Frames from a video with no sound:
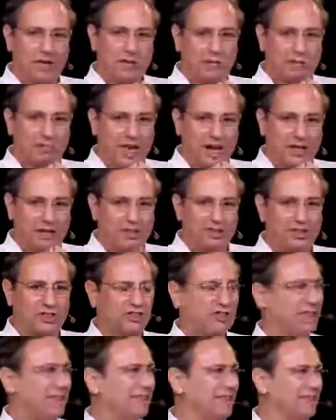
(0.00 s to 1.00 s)

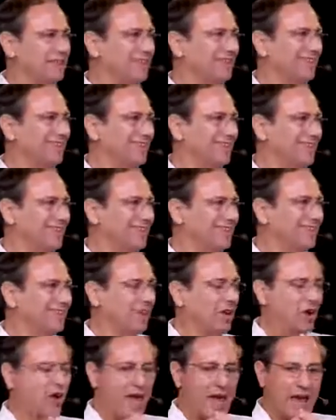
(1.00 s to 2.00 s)
understanding
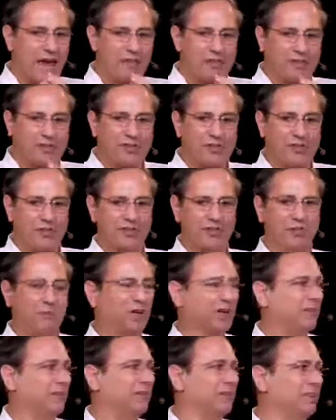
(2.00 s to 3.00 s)
everything
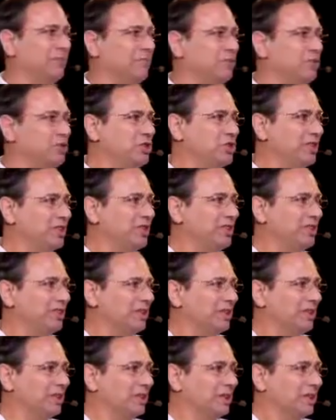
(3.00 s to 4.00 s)
about the FPGA,
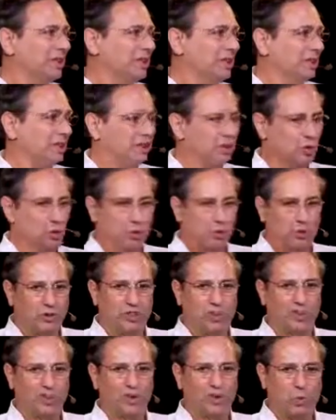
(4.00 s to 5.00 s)

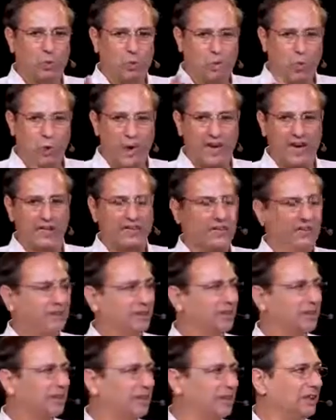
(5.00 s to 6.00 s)
including where
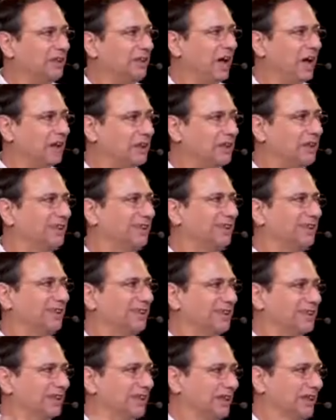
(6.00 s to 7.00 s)
he can hire
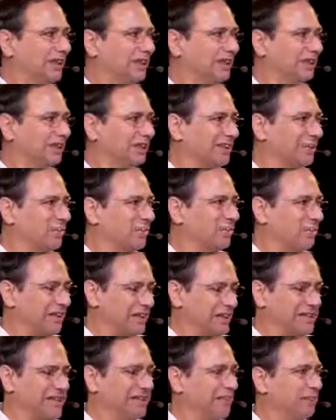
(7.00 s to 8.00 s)

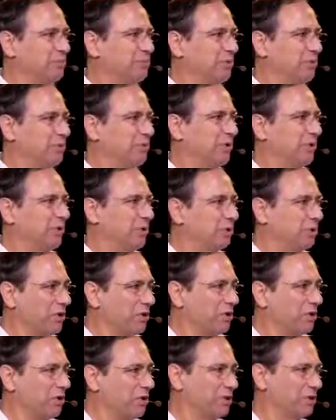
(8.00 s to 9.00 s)
excellent people
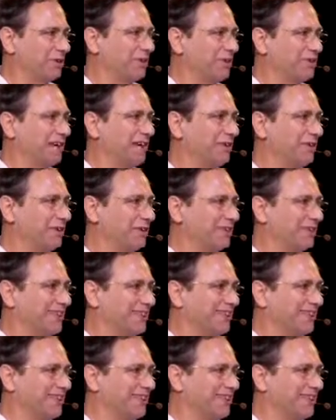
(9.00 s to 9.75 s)
with lower salaries.